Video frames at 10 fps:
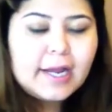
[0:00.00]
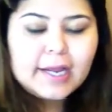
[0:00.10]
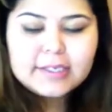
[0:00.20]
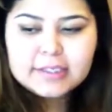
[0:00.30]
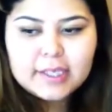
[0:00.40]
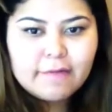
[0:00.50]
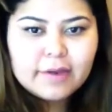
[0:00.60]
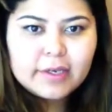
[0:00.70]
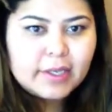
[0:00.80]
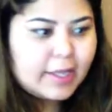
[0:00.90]
I just
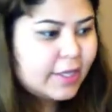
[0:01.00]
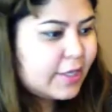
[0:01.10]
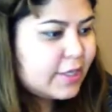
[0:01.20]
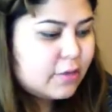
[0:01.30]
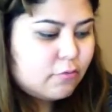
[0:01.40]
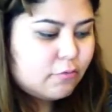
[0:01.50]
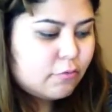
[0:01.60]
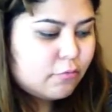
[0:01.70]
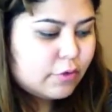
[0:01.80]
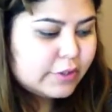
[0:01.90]
haven't, like,
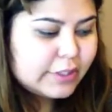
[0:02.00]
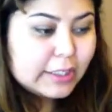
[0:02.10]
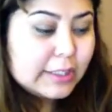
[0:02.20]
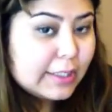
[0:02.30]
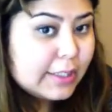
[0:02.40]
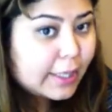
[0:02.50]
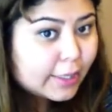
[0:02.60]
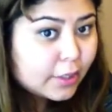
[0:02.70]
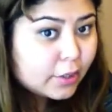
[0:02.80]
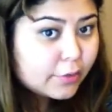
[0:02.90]
we're settling
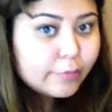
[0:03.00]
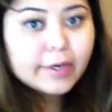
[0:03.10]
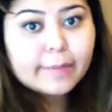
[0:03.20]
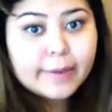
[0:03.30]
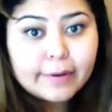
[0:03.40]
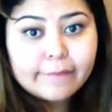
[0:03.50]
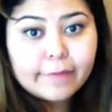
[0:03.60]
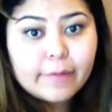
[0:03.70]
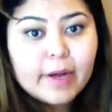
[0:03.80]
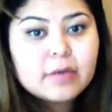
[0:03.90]
down, we're gonna be here for
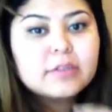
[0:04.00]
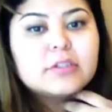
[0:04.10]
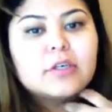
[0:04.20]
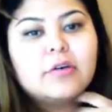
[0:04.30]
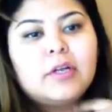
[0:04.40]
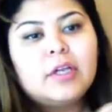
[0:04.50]
a while, so